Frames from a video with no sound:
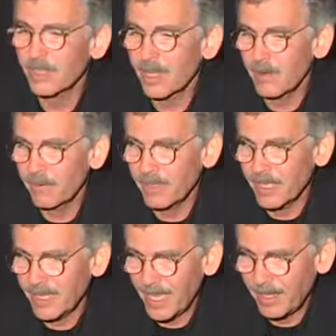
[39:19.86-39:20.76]
is the cover
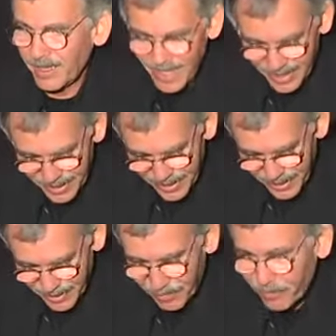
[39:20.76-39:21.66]
that they
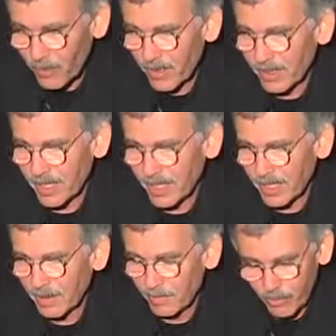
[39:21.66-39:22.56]
did for
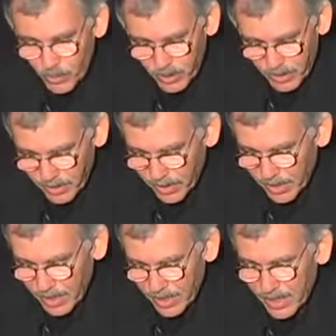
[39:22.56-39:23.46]
the book.
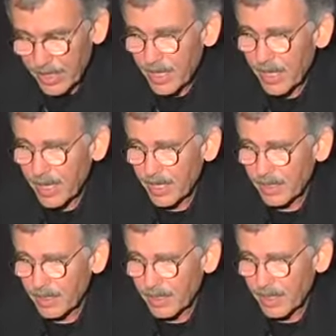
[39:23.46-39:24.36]

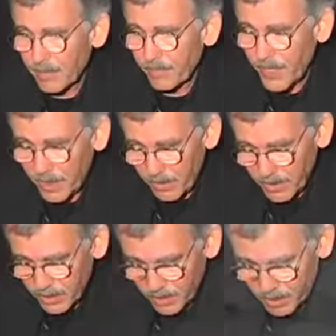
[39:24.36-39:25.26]
And anyway,
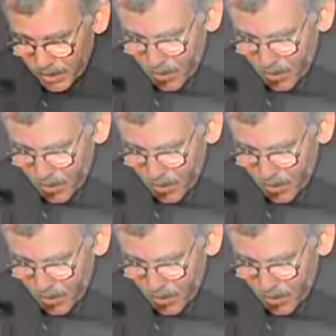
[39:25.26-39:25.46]
this is the